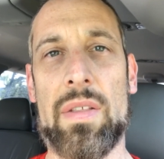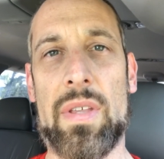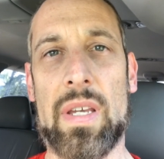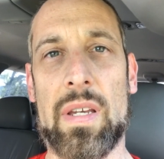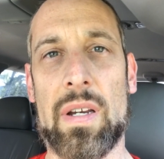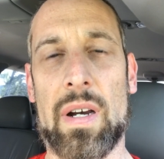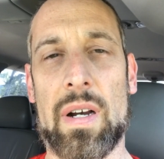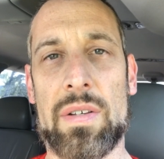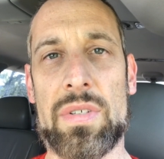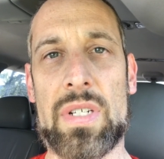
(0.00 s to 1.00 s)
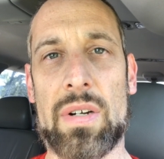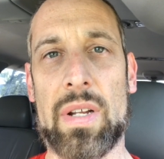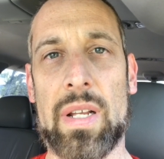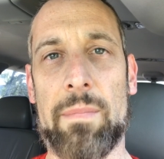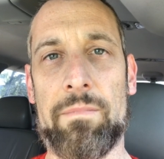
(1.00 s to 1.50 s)
the
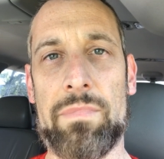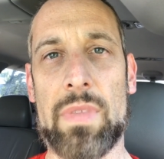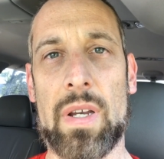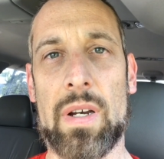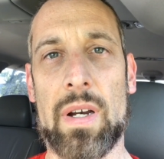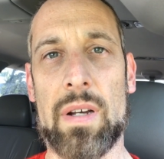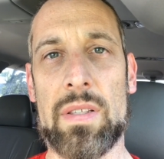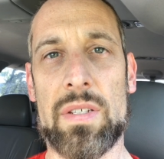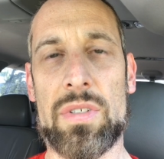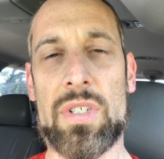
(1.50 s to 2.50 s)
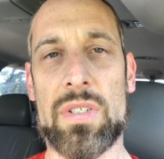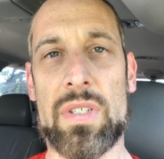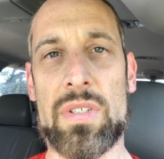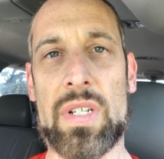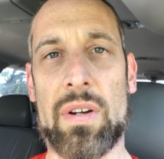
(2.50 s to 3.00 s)
steering, the
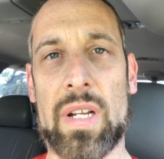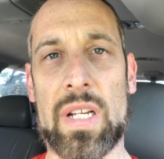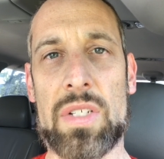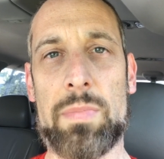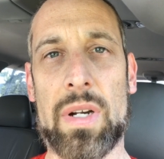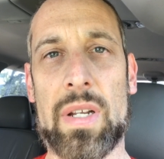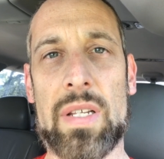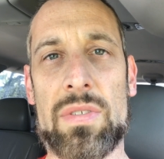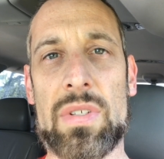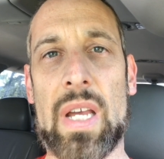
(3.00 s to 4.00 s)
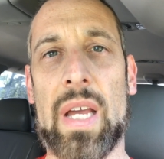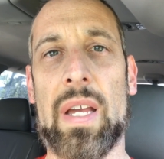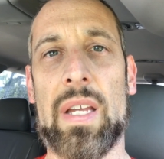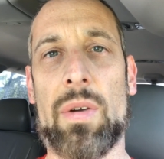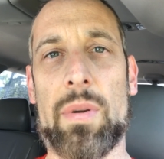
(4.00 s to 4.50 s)
steering experience.
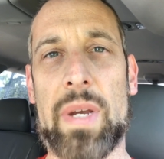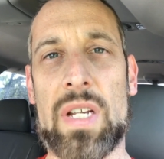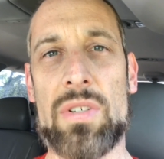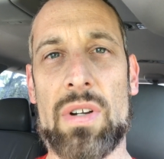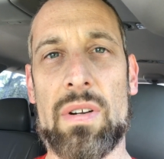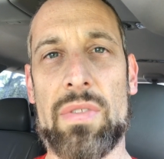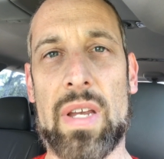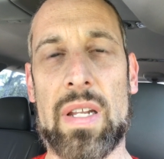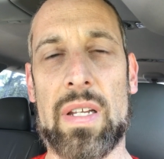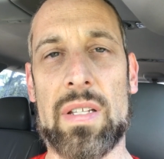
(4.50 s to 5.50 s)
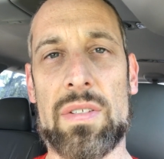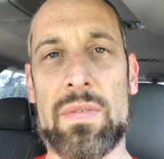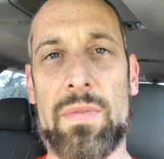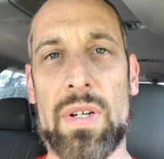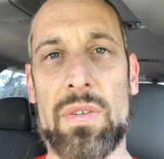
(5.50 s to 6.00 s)
You want to make sure that it's
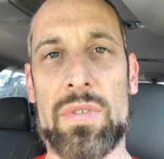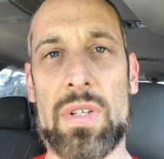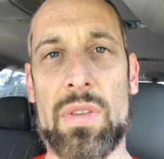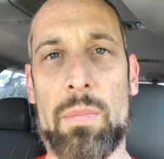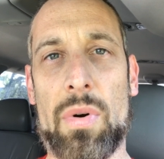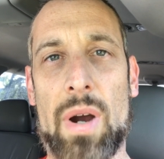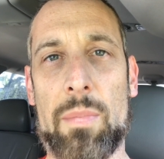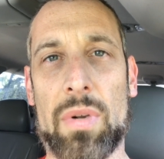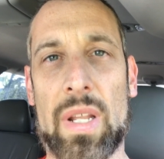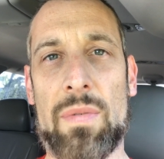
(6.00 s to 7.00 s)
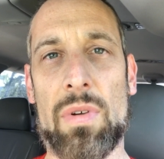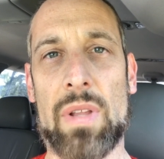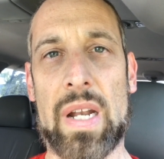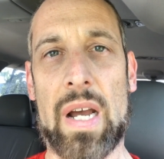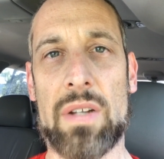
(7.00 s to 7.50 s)
filled to the proper level
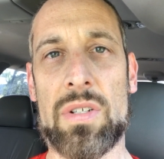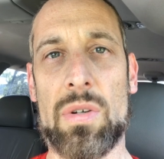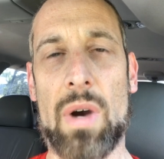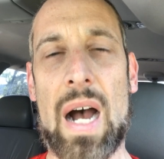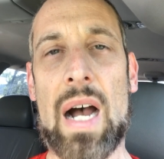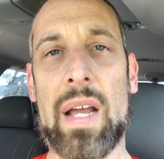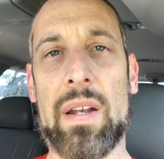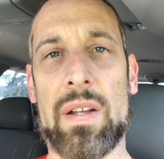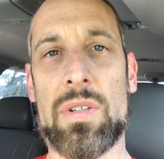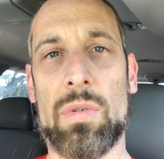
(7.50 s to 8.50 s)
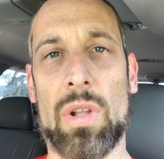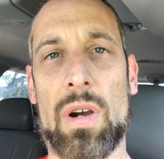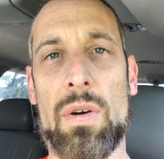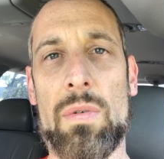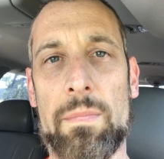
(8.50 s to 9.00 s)
and not too high, not too
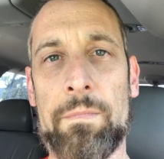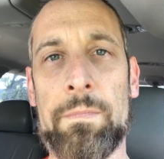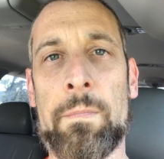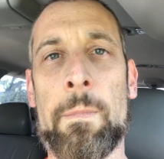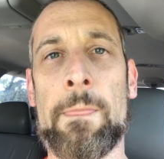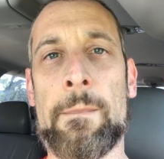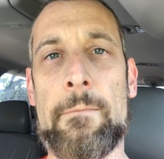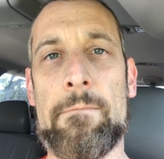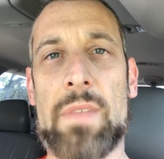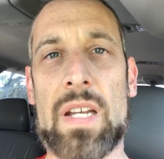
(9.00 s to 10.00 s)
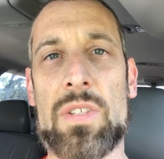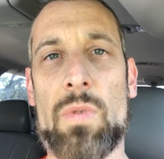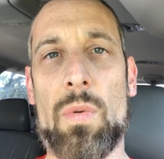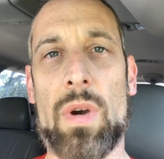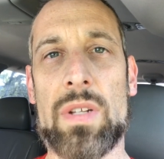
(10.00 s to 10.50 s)
low. Next,
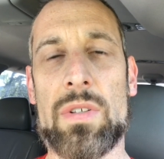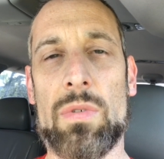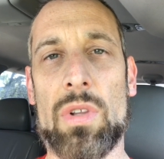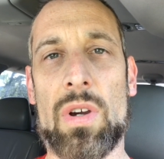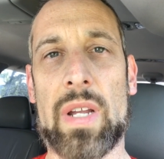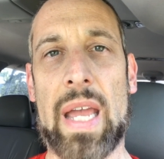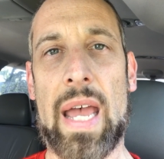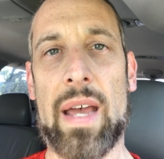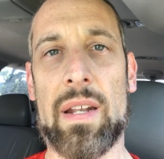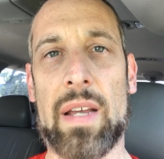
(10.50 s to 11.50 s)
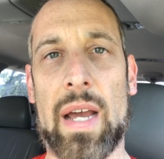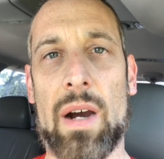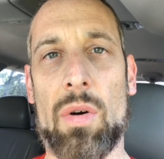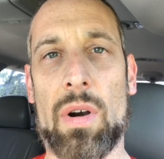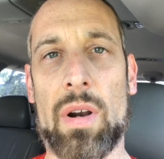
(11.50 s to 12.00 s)
we want to look at
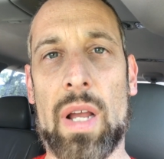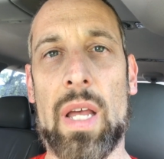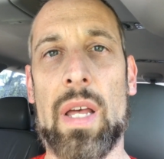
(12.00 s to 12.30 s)
our